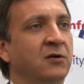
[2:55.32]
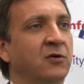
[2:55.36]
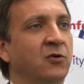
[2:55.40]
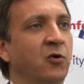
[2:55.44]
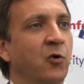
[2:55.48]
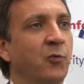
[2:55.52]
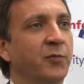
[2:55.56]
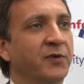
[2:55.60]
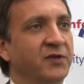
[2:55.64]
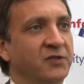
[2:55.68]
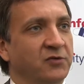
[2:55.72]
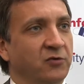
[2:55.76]

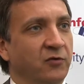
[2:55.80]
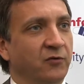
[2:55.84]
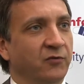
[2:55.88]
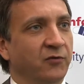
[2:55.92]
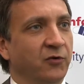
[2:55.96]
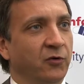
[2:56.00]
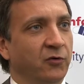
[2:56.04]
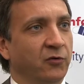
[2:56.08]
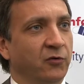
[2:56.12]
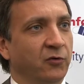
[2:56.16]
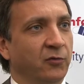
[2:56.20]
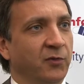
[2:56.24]
copies
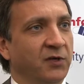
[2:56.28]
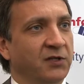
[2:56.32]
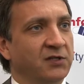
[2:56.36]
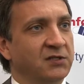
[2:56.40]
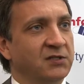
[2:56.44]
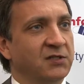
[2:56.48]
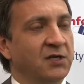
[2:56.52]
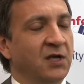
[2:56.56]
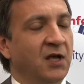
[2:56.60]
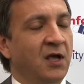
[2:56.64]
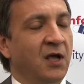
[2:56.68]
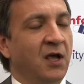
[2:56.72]
of
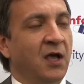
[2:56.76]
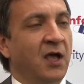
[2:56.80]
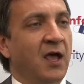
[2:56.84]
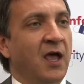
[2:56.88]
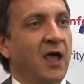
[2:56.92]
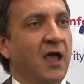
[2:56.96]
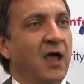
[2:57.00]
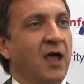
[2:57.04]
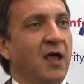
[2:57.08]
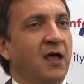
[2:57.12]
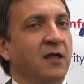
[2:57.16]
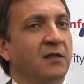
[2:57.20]
documents,
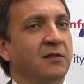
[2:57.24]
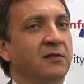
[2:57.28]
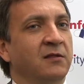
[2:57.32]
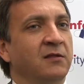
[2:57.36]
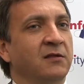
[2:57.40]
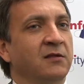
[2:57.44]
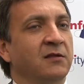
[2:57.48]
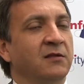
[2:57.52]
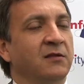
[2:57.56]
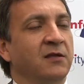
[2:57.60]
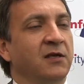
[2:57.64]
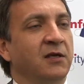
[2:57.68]
and
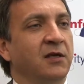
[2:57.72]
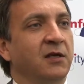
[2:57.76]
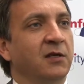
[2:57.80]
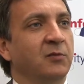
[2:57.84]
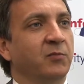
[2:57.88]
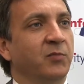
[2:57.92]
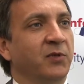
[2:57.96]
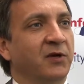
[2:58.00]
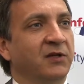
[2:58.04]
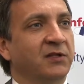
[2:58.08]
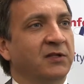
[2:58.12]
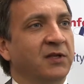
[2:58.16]
they
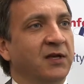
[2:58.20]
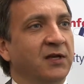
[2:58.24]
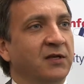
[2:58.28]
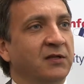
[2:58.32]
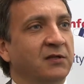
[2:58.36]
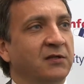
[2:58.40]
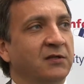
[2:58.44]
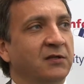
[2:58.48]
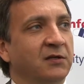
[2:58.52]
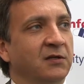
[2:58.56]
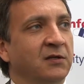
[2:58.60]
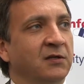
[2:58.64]
can
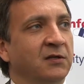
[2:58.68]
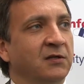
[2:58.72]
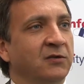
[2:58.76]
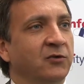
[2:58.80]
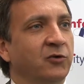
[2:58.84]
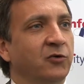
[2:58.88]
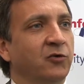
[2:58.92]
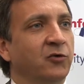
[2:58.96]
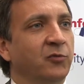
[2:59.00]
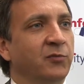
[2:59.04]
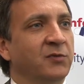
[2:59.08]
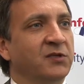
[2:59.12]
protect
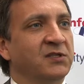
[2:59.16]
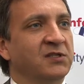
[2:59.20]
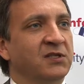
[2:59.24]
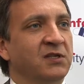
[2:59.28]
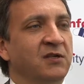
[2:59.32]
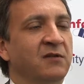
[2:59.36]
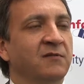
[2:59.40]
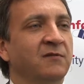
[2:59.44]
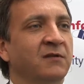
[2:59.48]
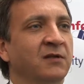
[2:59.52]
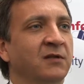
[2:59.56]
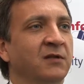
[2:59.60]
documents
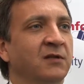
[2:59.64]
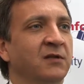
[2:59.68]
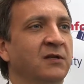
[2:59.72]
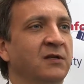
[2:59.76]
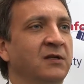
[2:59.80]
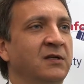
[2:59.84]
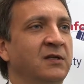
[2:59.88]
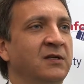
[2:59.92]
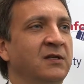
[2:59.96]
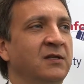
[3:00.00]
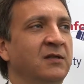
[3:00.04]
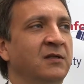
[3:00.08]
even
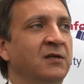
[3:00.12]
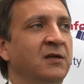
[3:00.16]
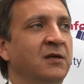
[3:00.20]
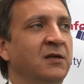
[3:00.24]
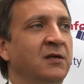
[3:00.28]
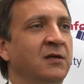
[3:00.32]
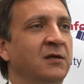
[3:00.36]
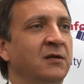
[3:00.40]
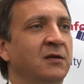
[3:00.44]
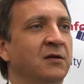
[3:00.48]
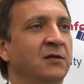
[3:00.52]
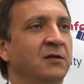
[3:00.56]

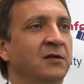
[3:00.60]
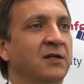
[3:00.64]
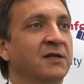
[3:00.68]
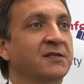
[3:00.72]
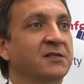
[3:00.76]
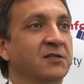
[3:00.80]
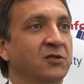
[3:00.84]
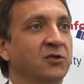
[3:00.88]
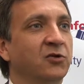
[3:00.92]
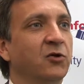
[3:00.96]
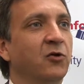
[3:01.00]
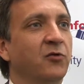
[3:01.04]
they
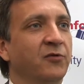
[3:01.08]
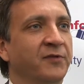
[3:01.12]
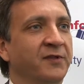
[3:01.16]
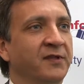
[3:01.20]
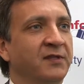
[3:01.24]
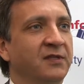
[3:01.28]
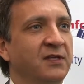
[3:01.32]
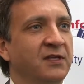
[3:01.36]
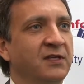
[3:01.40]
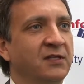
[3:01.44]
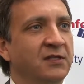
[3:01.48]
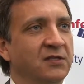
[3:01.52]
doesn't know
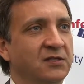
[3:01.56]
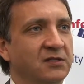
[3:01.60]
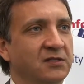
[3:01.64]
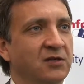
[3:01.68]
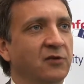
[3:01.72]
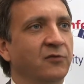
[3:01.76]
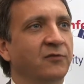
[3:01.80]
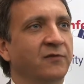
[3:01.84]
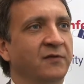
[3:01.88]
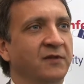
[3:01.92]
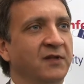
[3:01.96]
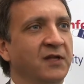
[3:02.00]
that it is
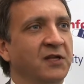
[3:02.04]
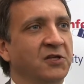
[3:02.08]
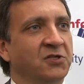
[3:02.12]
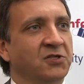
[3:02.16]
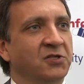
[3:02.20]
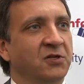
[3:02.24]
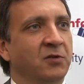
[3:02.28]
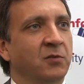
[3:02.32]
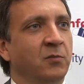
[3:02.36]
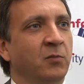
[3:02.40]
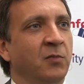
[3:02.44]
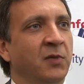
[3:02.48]

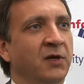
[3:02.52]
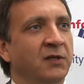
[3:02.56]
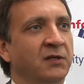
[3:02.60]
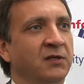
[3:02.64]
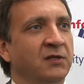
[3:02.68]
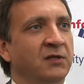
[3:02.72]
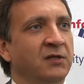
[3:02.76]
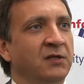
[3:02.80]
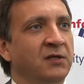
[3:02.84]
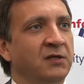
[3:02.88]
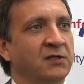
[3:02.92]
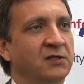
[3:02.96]
confidential,
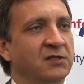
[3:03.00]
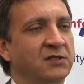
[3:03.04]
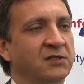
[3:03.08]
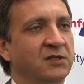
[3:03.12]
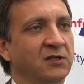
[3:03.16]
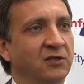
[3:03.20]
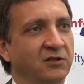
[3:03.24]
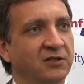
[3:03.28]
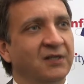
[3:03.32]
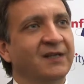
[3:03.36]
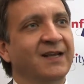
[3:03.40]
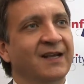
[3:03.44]
but it's
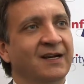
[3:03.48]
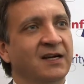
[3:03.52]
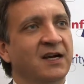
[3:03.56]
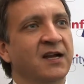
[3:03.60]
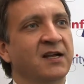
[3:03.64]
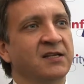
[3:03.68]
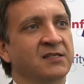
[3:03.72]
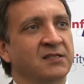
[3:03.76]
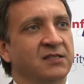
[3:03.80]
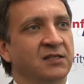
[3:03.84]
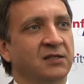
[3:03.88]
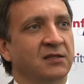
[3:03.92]

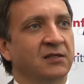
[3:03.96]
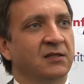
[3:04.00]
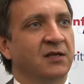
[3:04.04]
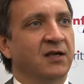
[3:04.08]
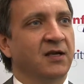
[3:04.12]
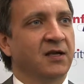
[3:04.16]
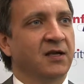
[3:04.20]
categorized it